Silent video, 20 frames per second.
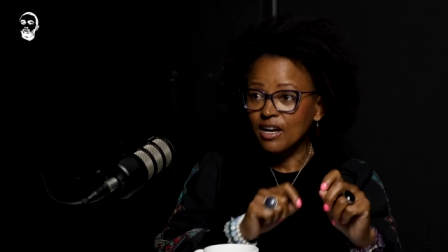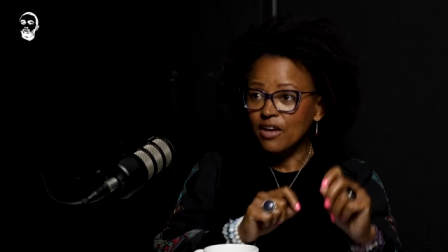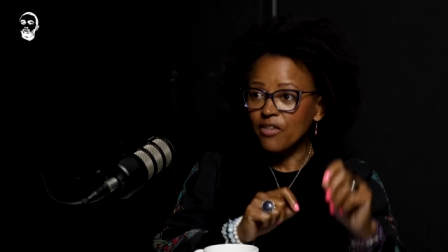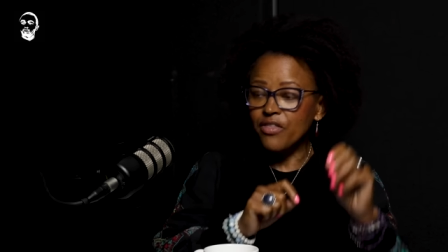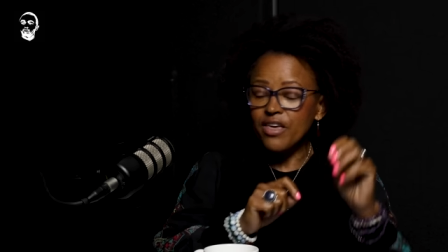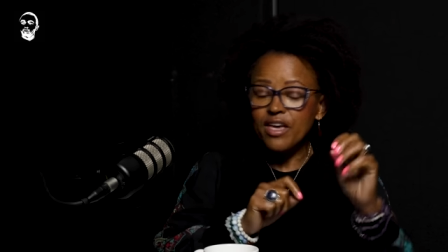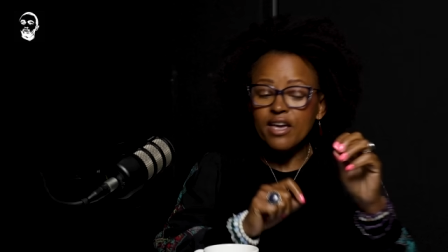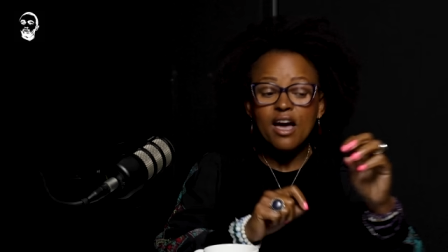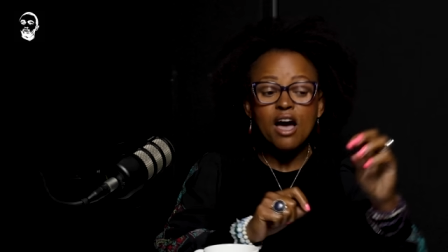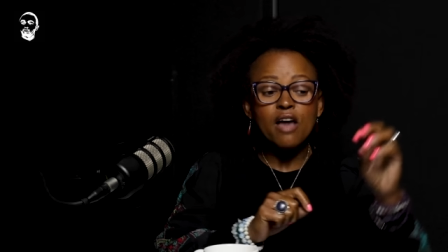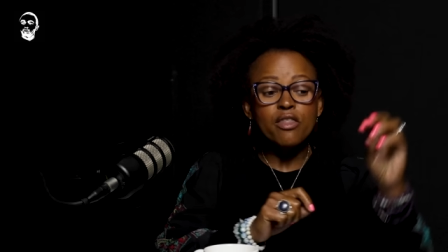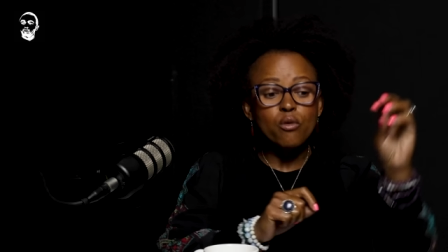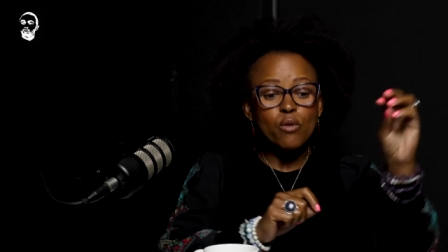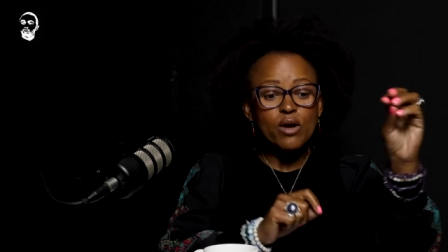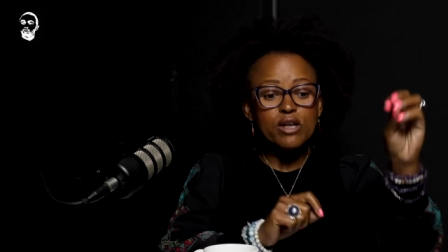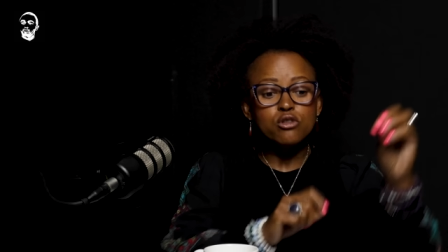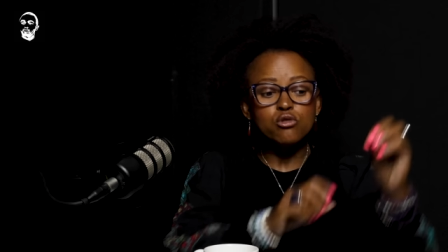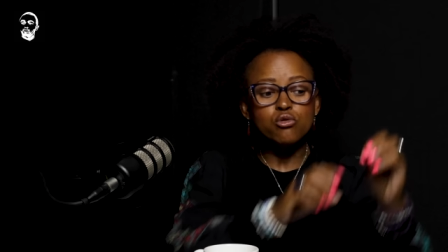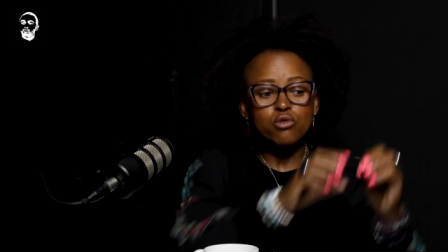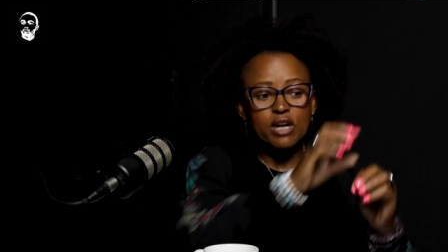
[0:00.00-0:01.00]
they are the
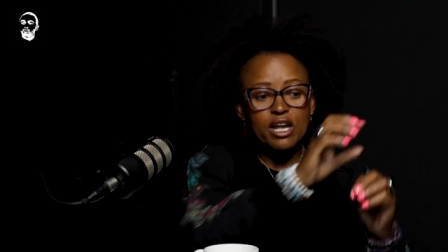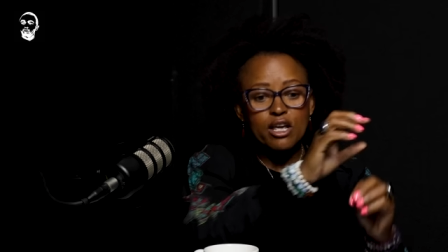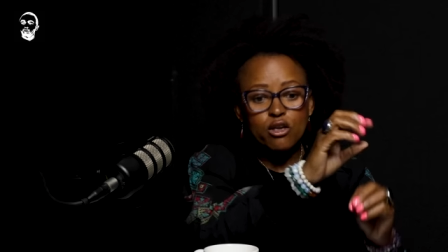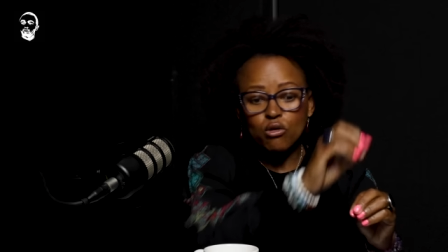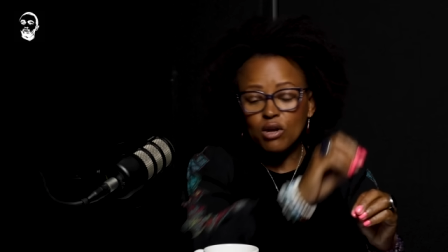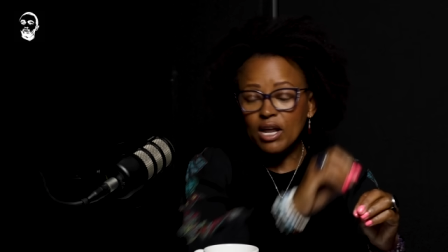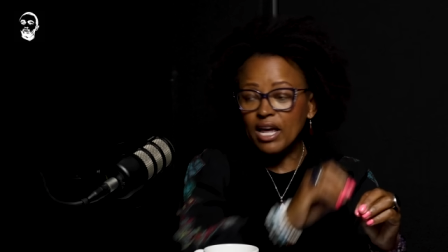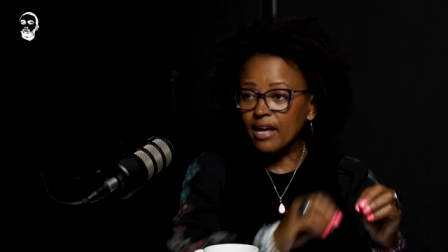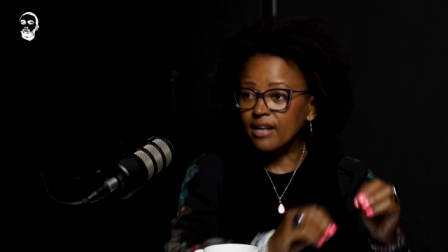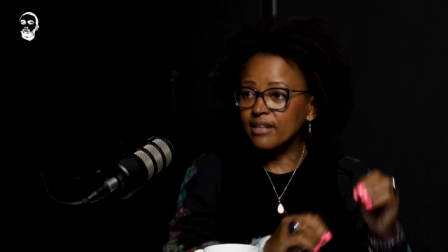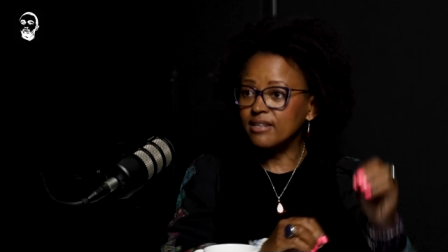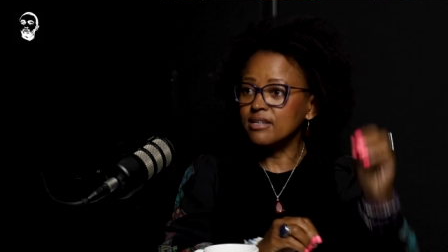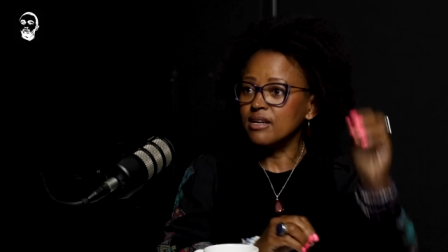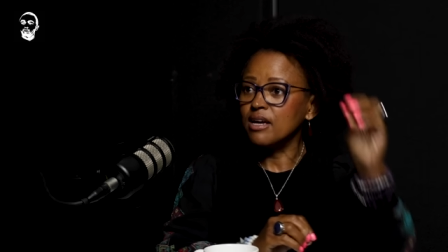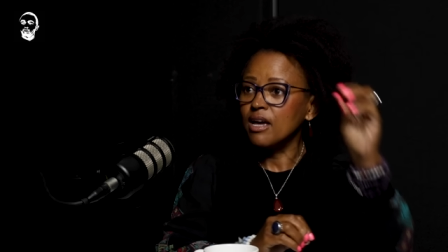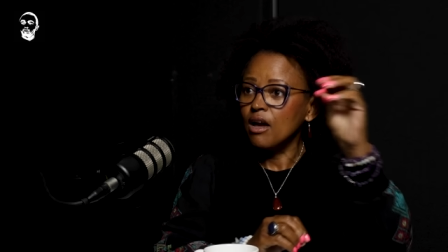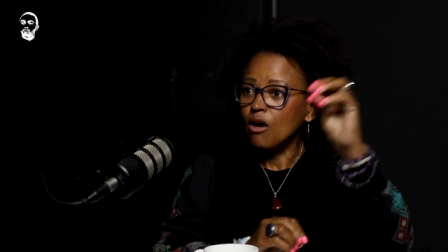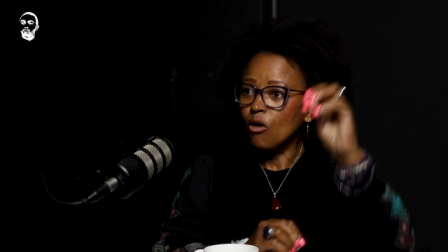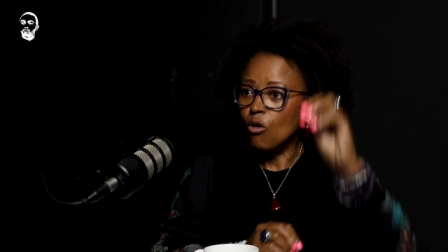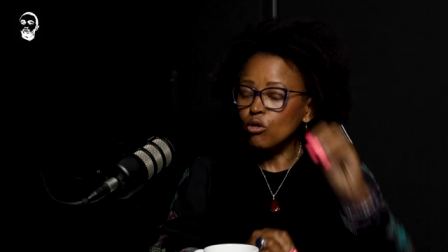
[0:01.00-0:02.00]
ones who regulate
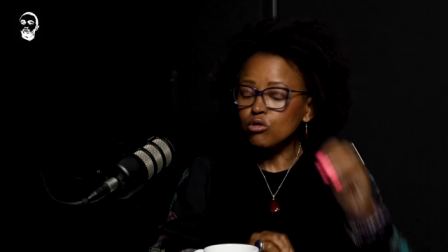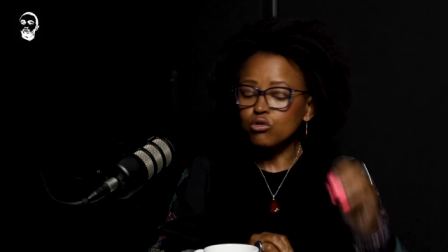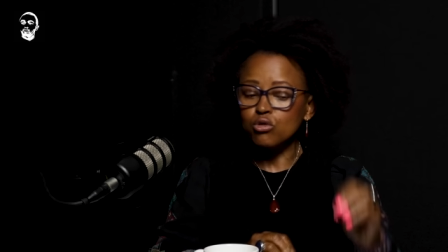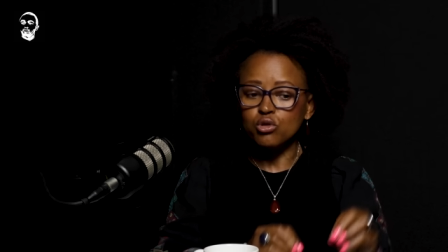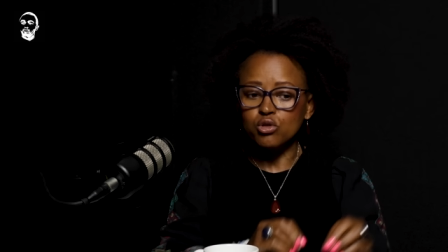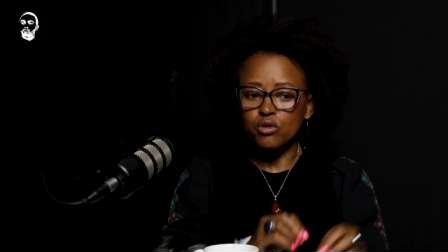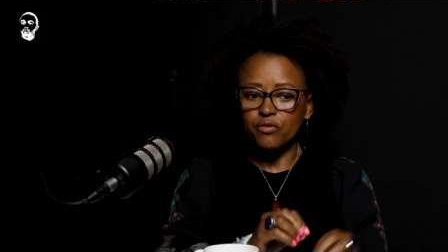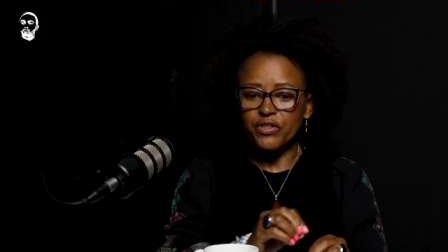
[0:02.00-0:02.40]
all sorts of